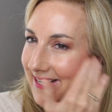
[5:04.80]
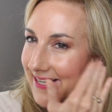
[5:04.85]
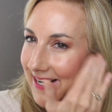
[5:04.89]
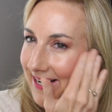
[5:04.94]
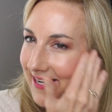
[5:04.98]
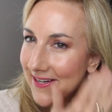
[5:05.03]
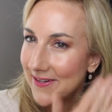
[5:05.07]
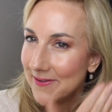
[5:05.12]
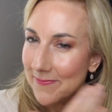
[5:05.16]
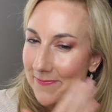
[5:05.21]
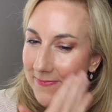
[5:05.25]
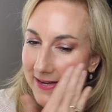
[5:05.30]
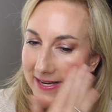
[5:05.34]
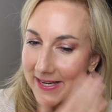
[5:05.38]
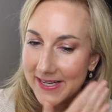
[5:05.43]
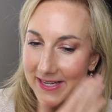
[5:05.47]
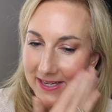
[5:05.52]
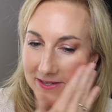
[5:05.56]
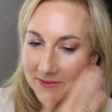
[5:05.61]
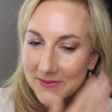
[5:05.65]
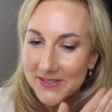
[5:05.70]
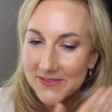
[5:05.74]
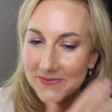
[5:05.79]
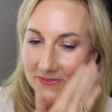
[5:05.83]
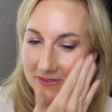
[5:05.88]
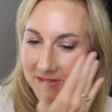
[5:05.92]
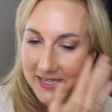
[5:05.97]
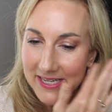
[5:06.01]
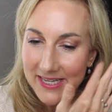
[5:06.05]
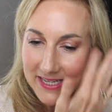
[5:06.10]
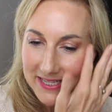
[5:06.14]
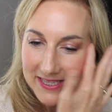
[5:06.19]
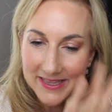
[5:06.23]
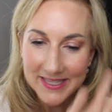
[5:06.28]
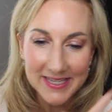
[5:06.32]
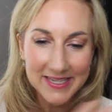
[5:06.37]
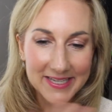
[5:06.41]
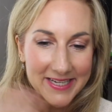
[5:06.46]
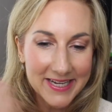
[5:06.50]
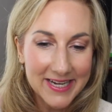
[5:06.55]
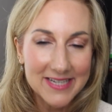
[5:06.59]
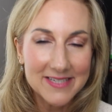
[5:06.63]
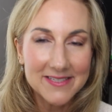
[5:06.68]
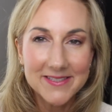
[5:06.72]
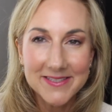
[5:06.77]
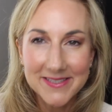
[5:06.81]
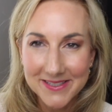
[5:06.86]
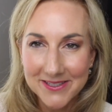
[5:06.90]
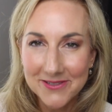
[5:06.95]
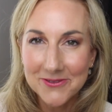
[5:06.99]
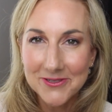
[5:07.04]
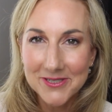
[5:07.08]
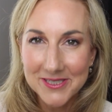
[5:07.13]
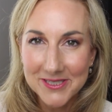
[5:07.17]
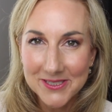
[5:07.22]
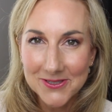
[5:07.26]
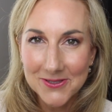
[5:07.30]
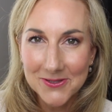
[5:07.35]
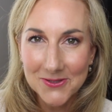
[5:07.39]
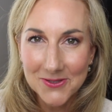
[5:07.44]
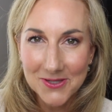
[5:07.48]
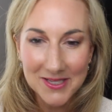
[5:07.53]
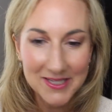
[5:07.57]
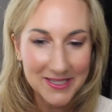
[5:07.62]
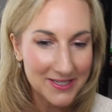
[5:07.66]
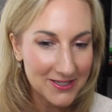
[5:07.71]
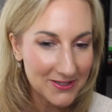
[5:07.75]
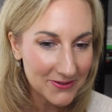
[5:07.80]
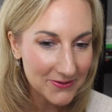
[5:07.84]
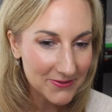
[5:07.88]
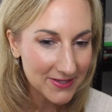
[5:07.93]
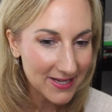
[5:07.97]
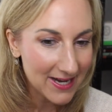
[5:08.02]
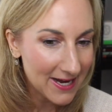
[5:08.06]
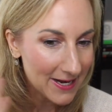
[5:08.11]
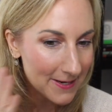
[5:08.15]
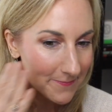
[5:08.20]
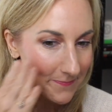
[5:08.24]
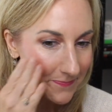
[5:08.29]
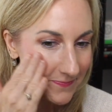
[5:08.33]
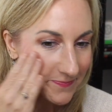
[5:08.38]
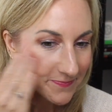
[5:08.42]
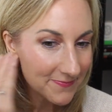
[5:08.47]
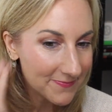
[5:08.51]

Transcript: Um, and I always forget that, yes, you can totally do that.